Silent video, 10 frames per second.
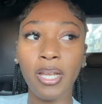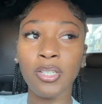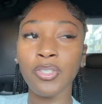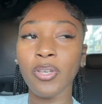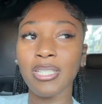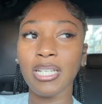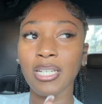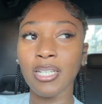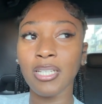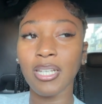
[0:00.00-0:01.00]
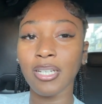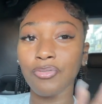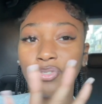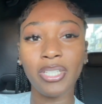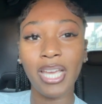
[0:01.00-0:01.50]
I'm gonna do it as like a
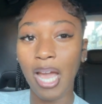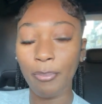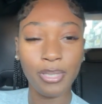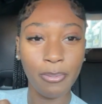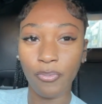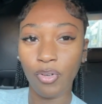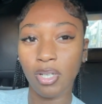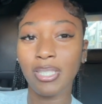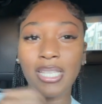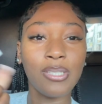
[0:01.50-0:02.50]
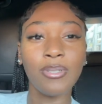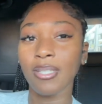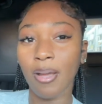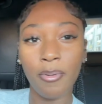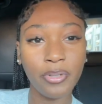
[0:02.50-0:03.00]
recap type of vlog, because that still needs to
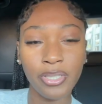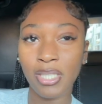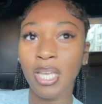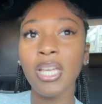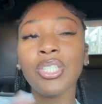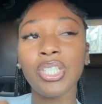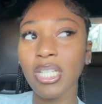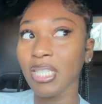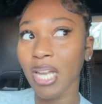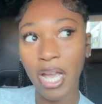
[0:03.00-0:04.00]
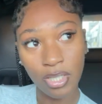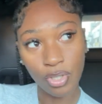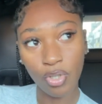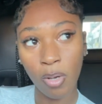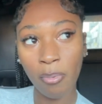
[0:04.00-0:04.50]
come up, because Jade did an excellent job.